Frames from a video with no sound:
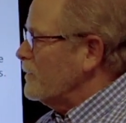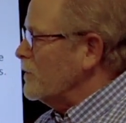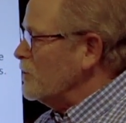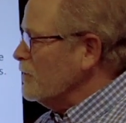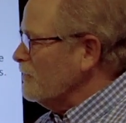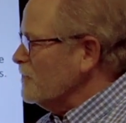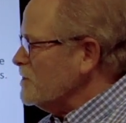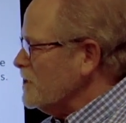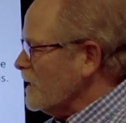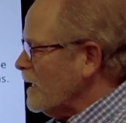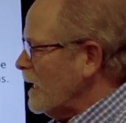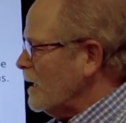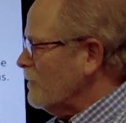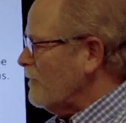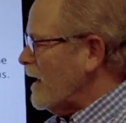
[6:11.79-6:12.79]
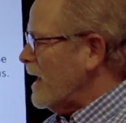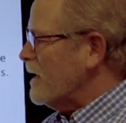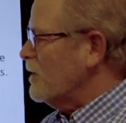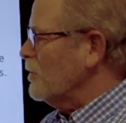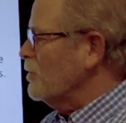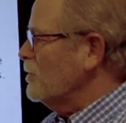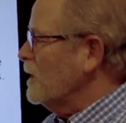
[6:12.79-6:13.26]
The University of
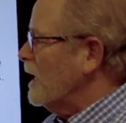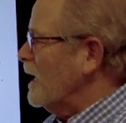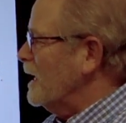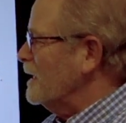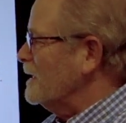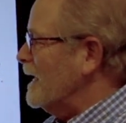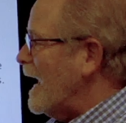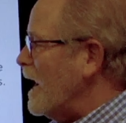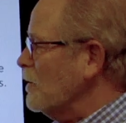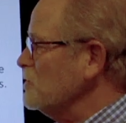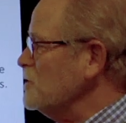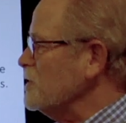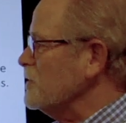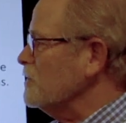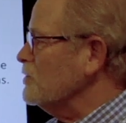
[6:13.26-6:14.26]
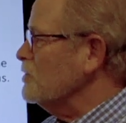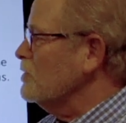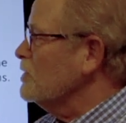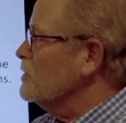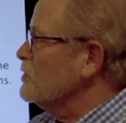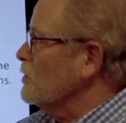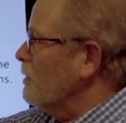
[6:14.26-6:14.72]
Colorado allows you
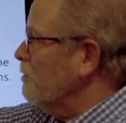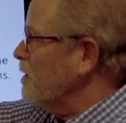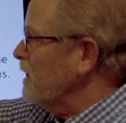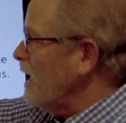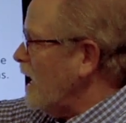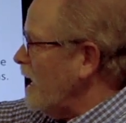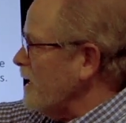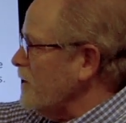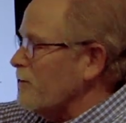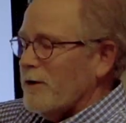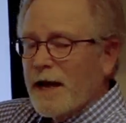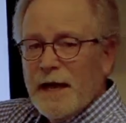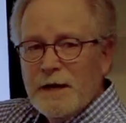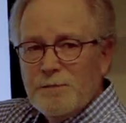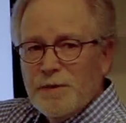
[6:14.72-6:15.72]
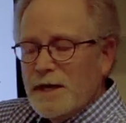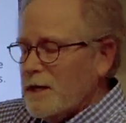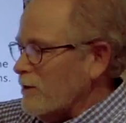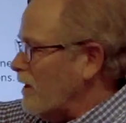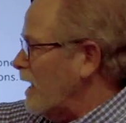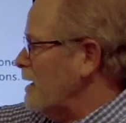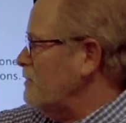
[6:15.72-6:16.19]
to apply your
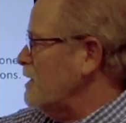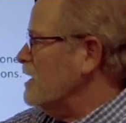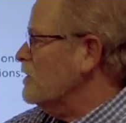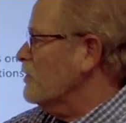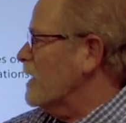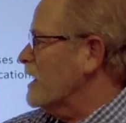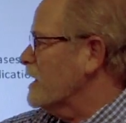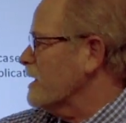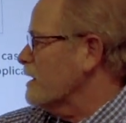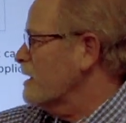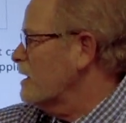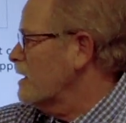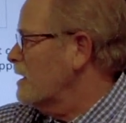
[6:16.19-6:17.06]
AP or IB credit